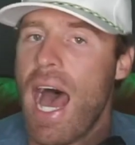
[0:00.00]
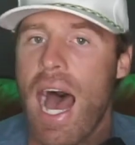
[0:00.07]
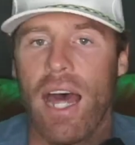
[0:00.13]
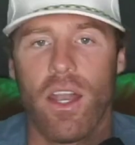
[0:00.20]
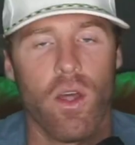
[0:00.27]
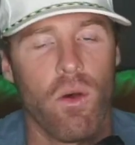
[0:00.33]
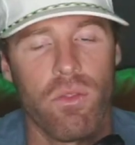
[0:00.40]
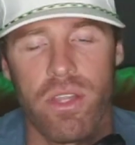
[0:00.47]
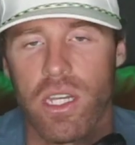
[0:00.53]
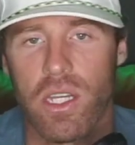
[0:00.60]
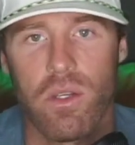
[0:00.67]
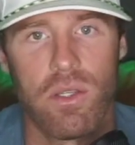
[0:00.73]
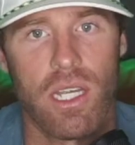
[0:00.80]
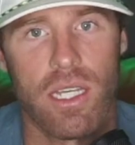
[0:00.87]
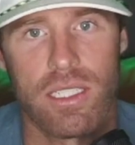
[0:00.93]
I don't think
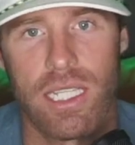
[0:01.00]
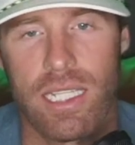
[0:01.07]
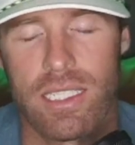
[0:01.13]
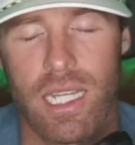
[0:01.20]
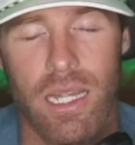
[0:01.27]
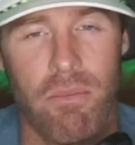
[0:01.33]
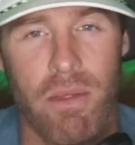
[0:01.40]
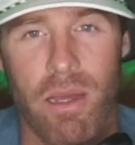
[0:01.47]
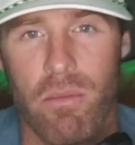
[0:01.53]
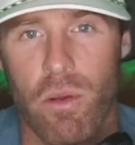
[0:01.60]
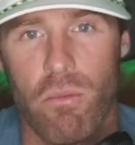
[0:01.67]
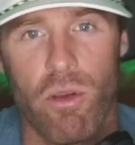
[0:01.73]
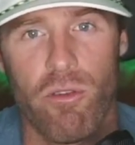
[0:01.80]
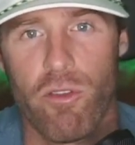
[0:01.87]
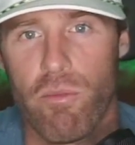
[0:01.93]
Utah State's going to be able to
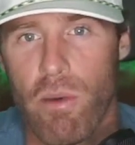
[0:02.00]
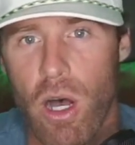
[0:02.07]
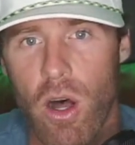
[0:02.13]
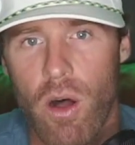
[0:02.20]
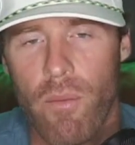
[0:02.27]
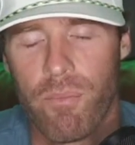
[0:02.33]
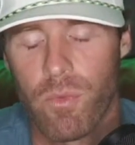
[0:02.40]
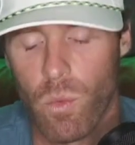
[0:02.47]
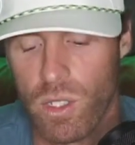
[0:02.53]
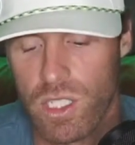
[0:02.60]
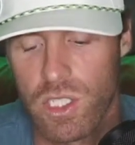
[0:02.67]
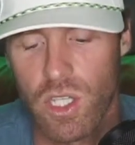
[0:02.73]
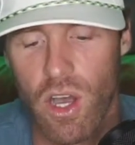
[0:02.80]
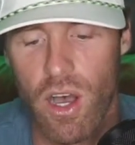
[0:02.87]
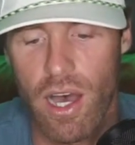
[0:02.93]
move the ball. We
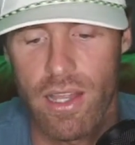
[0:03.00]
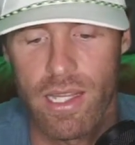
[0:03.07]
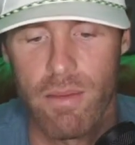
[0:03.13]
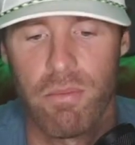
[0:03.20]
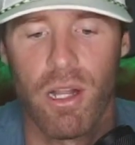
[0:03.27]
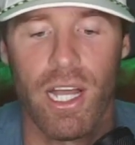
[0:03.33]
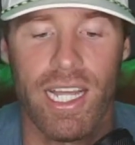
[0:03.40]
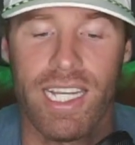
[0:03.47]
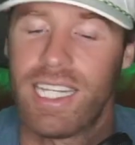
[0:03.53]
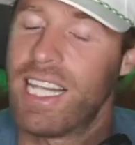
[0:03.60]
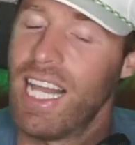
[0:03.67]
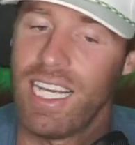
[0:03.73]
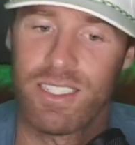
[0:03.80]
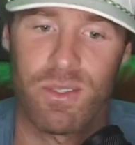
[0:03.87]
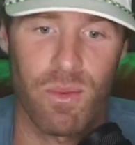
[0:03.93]
saw how they played
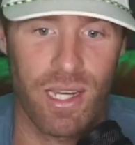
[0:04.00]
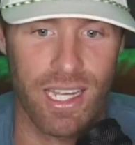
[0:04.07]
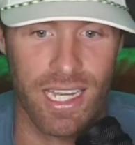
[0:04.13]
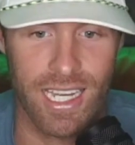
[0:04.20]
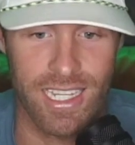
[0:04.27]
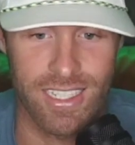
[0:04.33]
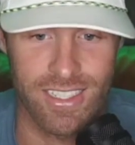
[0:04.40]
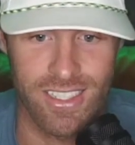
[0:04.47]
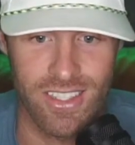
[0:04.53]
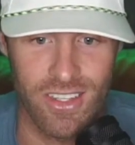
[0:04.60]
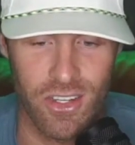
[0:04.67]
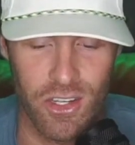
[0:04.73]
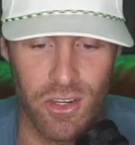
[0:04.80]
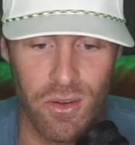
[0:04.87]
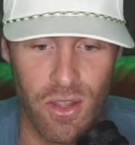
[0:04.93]
last week against
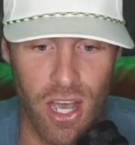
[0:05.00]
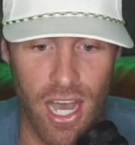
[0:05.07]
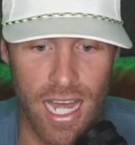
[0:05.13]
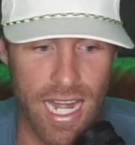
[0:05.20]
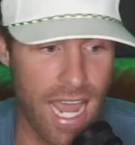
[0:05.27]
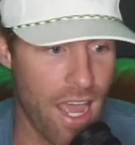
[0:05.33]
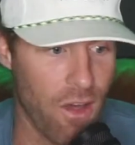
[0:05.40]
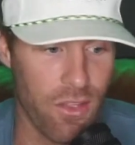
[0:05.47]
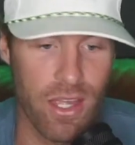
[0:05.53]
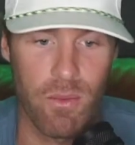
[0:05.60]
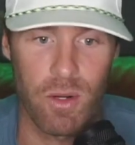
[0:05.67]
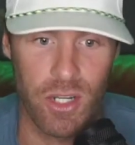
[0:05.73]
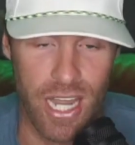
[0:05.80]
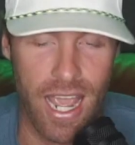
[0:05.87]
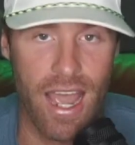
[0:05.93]
UConn. Hell, they
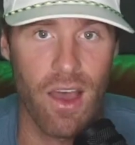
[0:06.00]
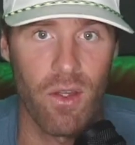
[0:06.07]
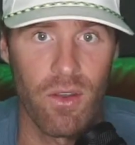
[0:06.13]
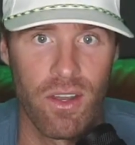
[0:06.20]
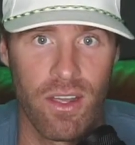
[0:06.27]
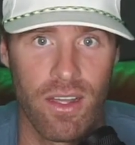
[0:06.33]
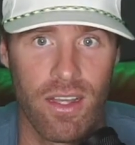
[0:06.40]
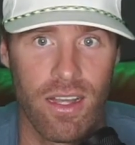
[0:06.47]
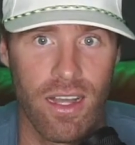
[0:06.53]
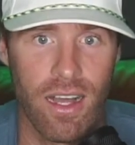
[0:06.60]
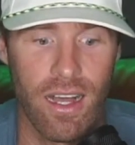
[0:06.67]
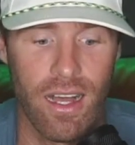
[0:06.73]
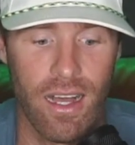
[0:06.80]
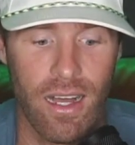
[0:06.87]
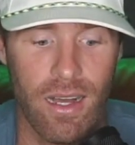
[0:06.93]
were down
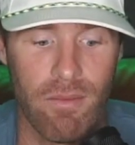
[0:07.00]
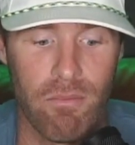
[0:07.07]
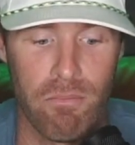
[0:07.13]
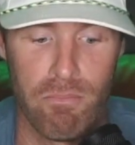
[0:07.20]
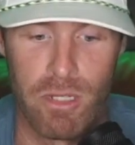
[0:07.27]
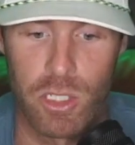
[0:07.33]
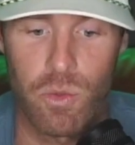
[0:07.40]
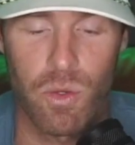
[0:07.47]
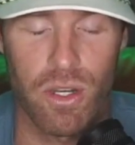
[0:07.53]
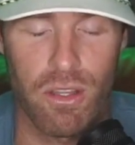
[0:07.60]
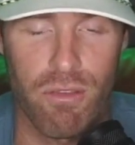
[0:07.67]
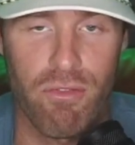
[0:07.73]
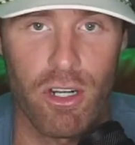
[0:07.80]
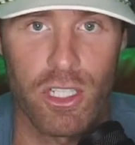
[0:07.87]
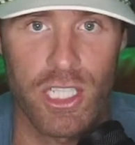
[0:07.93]
majority of
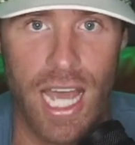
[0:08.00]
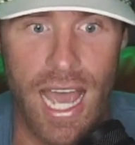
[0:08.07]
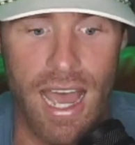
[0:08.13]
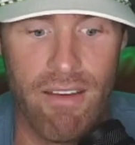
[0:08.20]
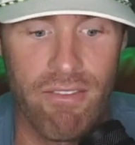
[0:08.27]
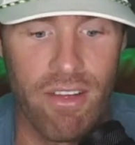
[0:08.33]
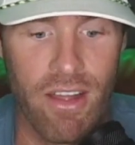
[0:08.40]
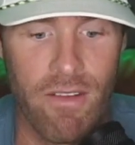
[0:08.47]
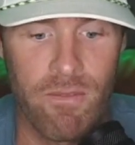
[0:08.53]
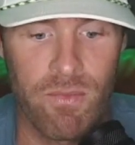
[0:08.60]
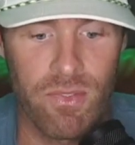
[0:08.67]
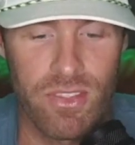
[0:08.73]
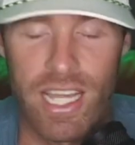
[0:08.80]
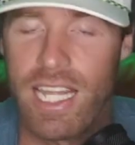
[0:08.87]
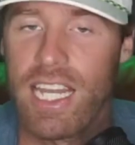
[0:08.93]
the first half.
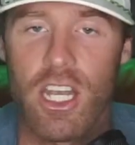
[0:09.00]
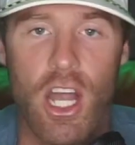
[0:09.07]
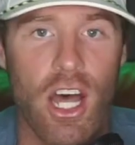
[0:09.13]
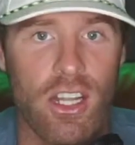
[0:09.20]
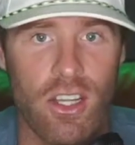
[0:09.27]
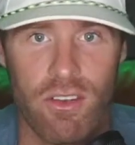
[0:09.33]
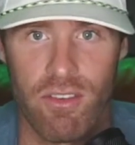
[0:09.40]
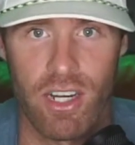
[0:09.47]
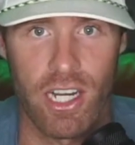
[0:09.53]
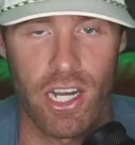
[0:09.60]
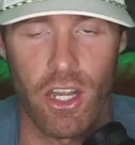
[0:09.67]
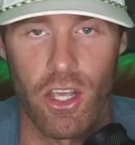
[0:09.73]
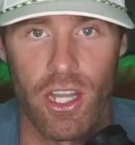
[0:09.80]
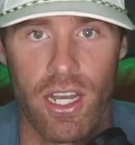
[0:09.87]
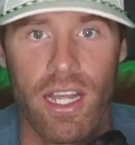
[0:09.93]
They did not look very
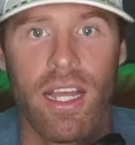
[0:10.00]
good.